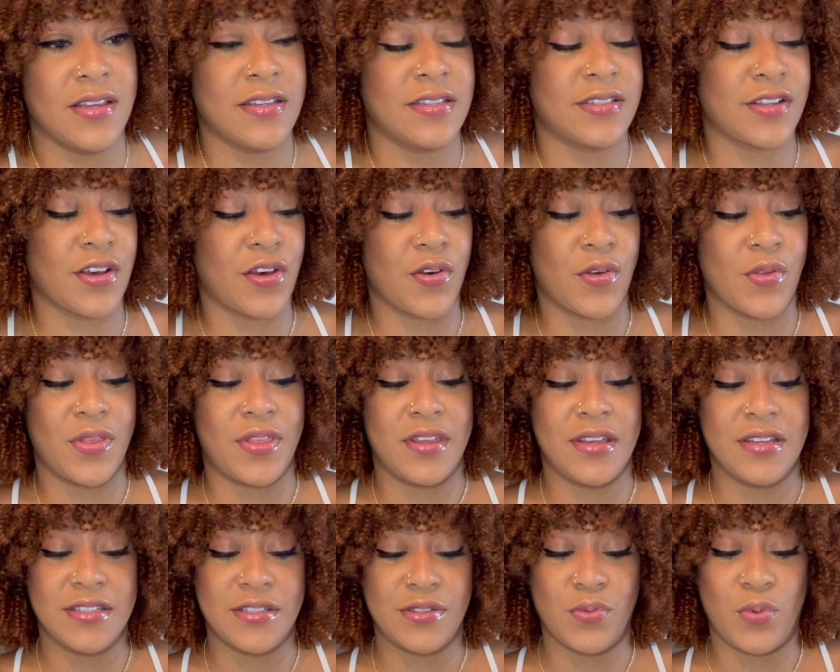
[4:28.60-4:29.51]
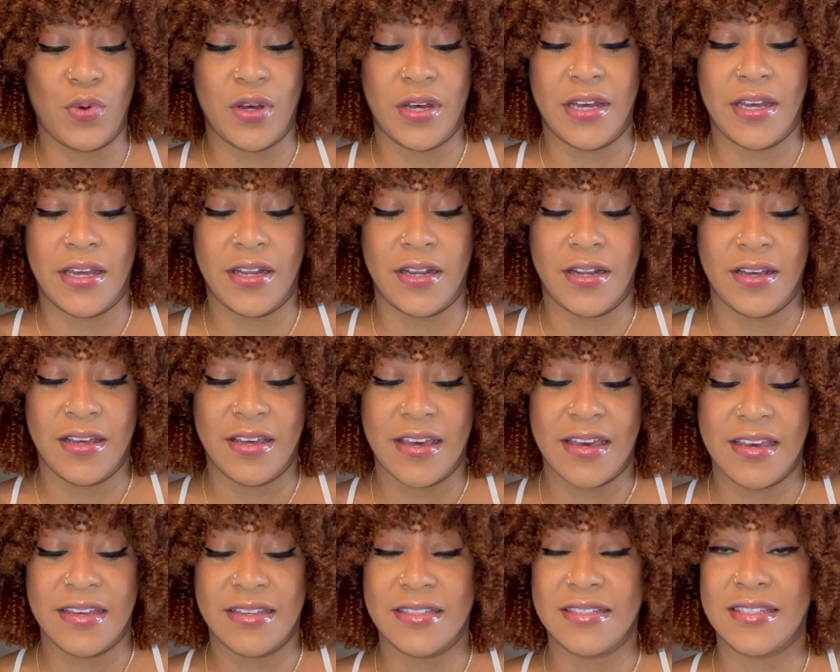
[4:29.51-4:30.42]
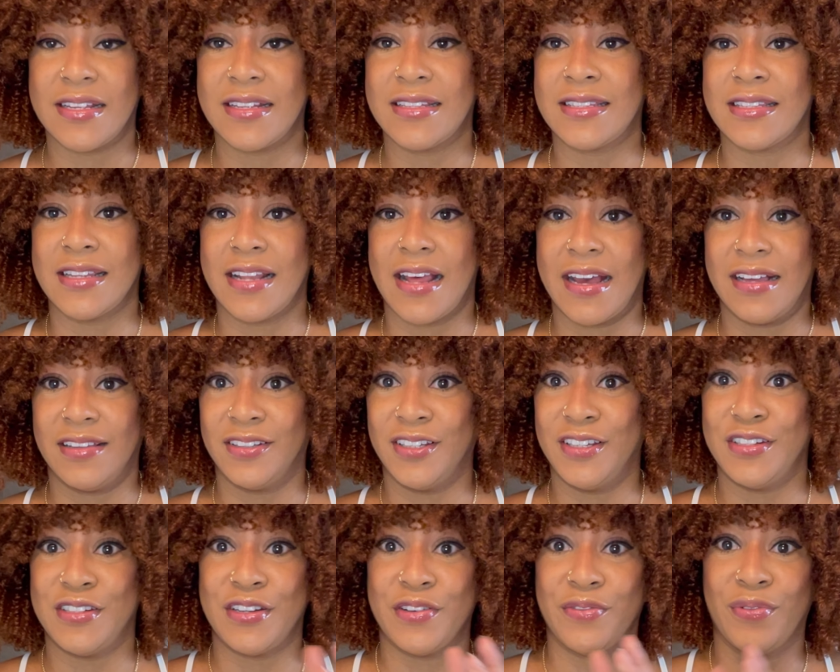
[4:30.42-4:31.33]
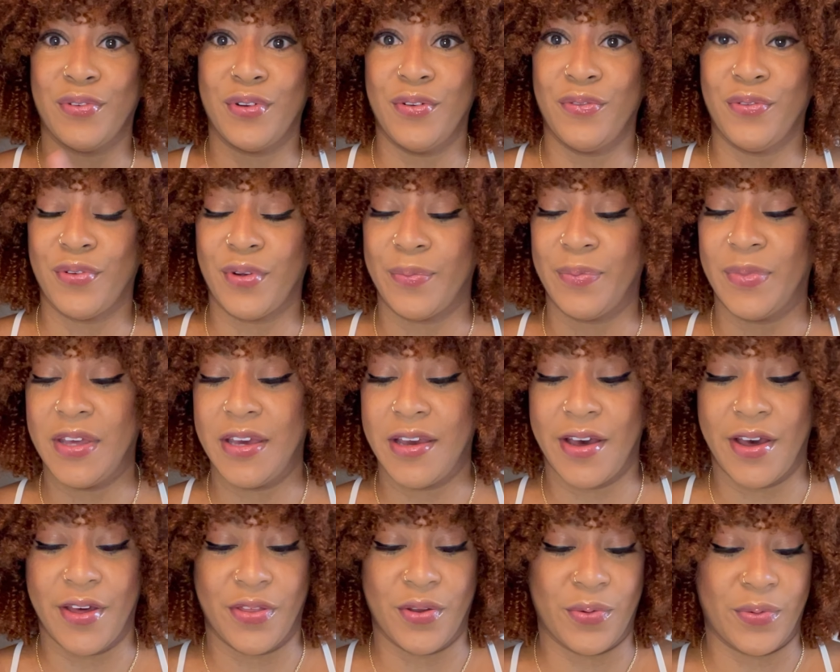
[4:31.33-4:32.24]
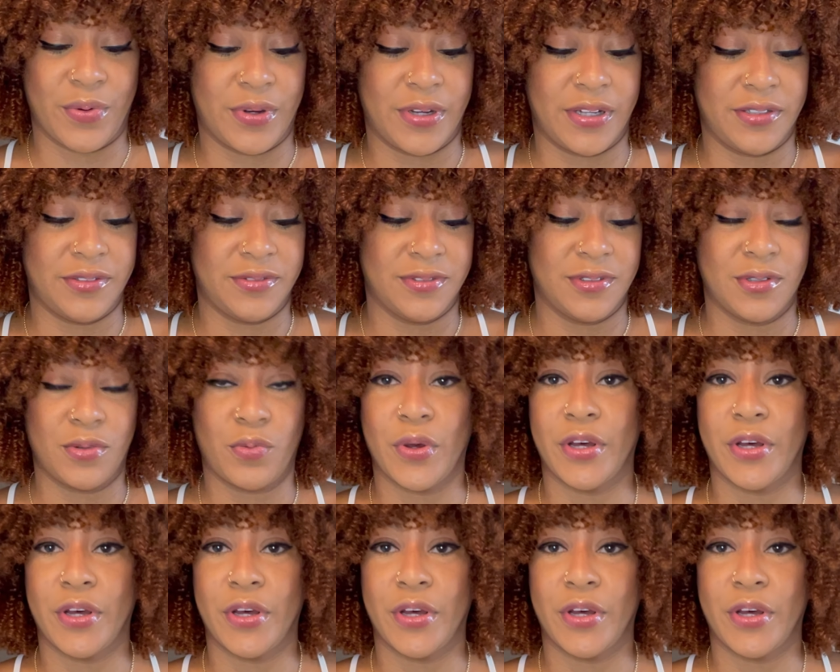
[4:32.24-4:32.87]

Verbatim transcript: So this one is slightly different from the other one.